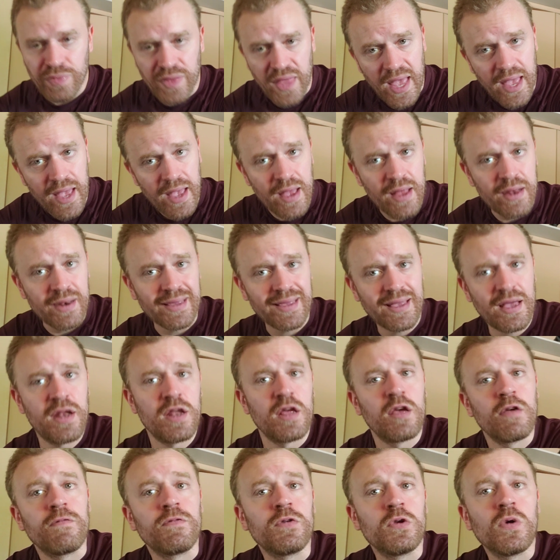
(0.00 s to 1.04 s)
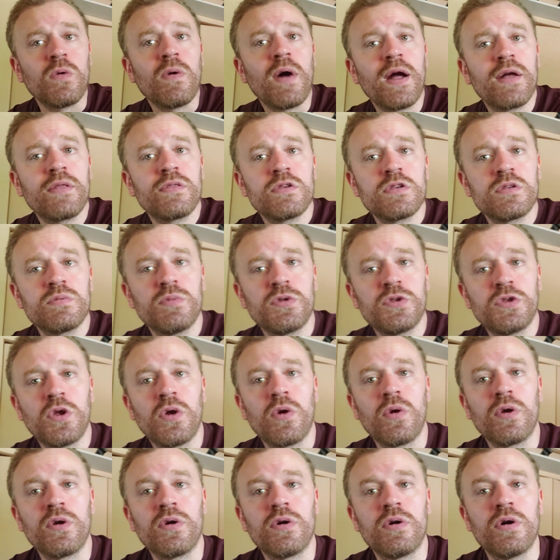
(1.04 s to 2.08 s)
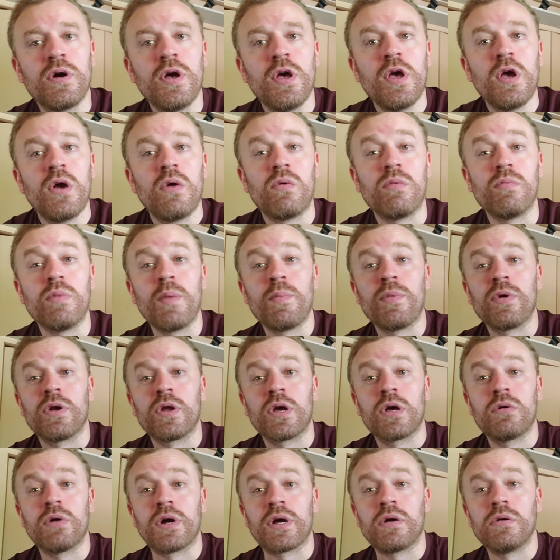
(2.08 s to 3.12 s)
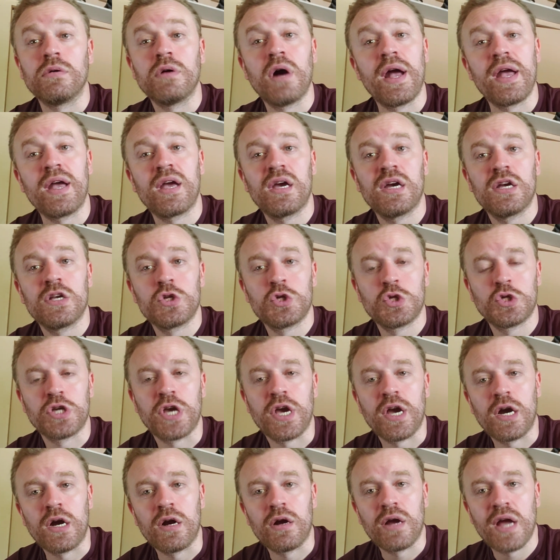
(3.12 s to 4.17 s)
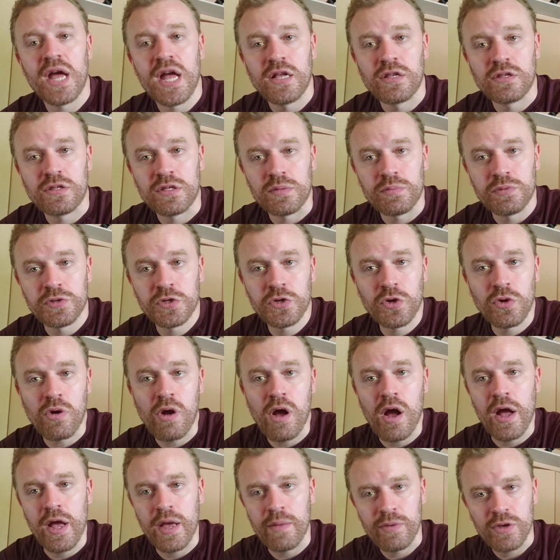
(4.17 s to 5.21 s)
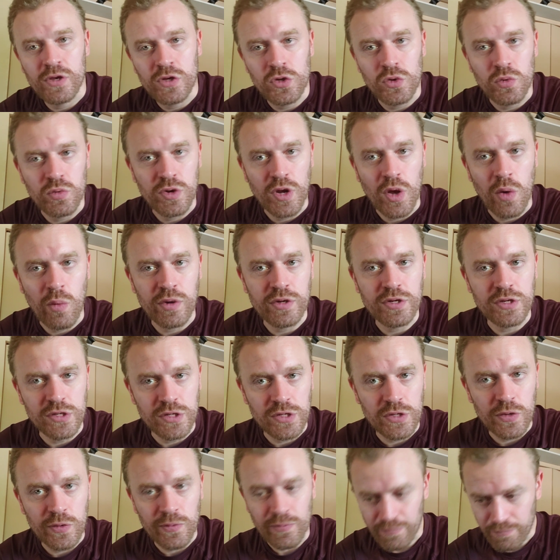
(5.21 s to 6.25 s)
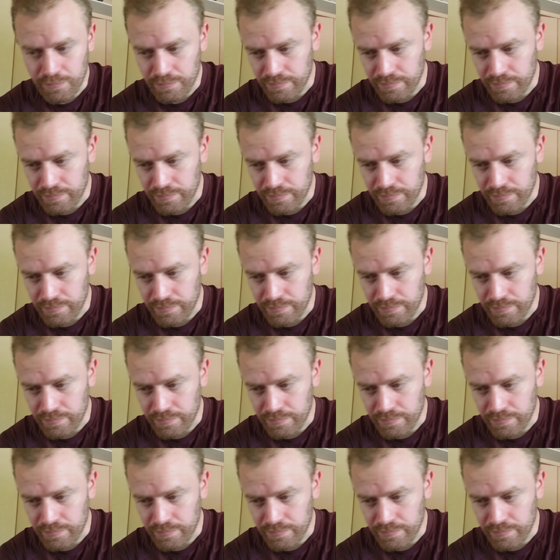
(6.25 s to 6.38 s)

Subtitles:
And again, if you like this material, remember to click like, share, and subscribe. You know what to do.